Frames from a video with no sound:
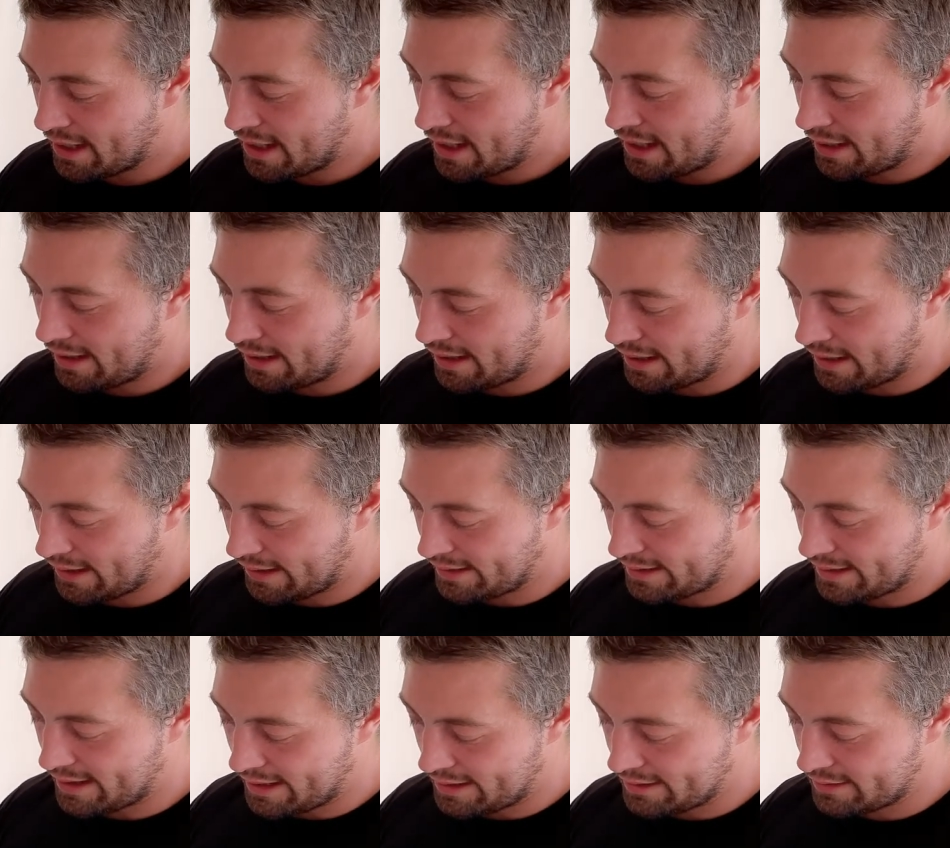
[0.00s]

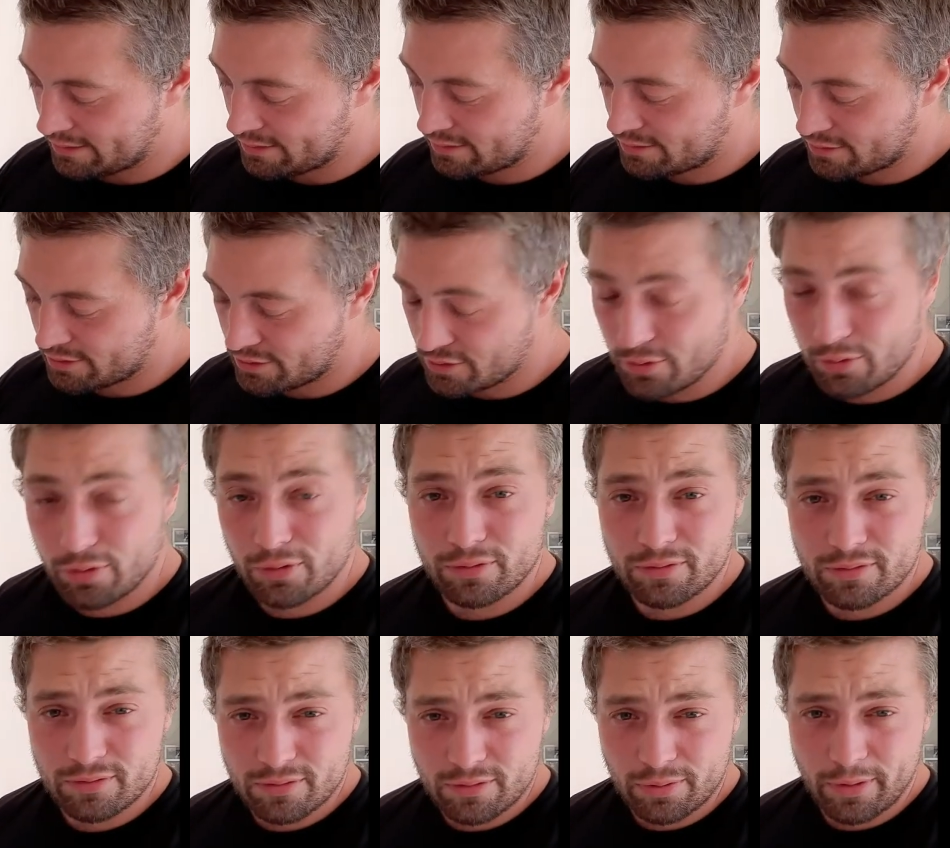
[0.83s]
Again,
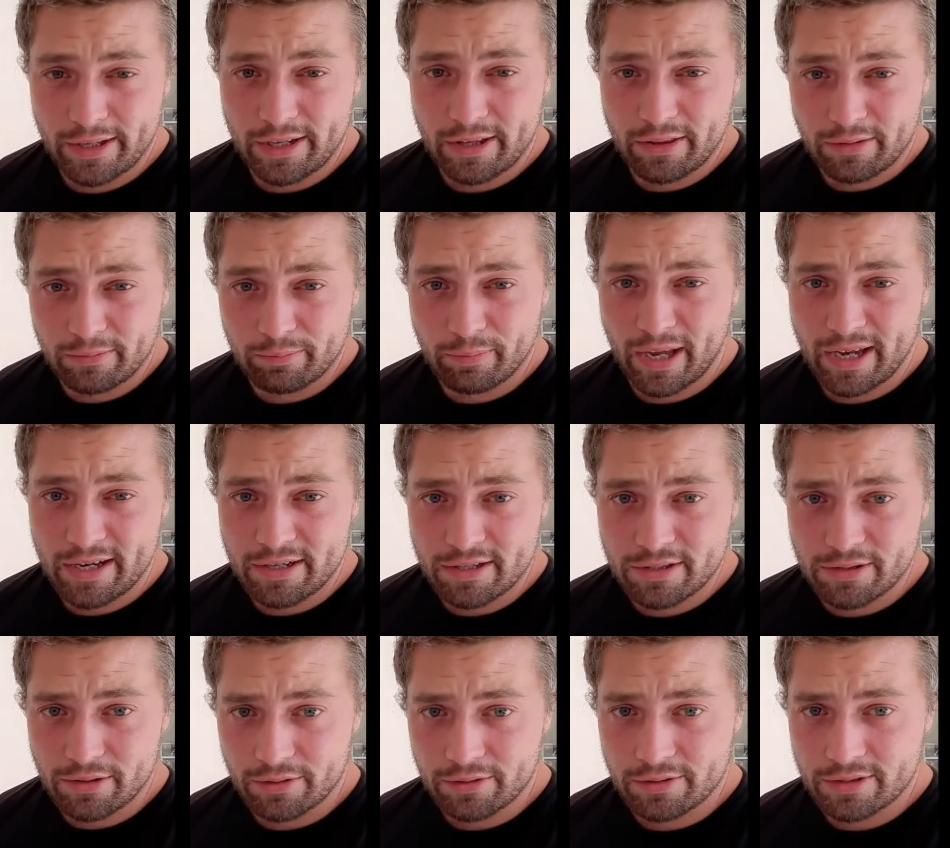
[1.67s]
short 20
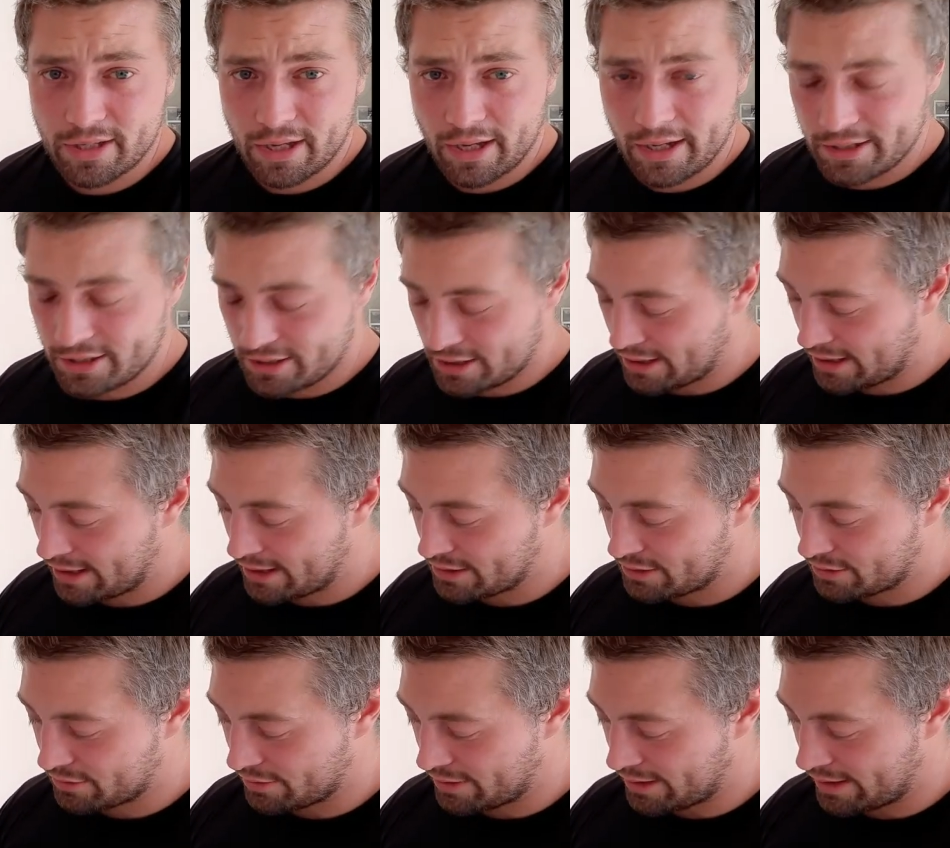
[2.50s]
pages on Tai Chi
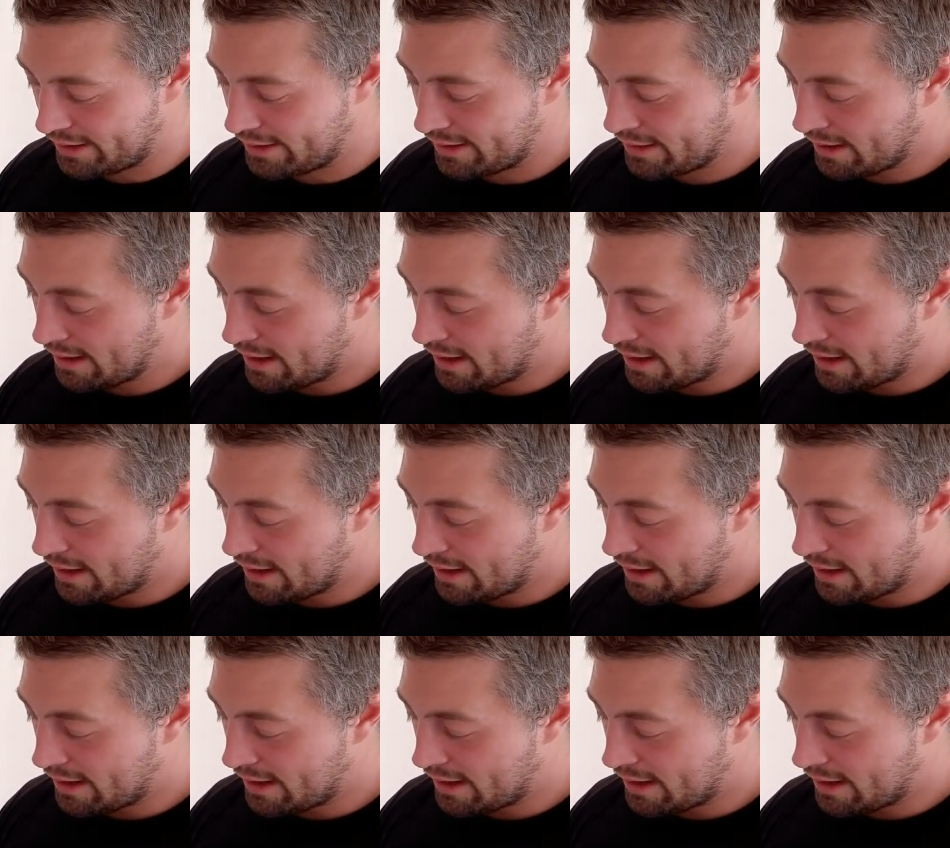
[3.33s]
history.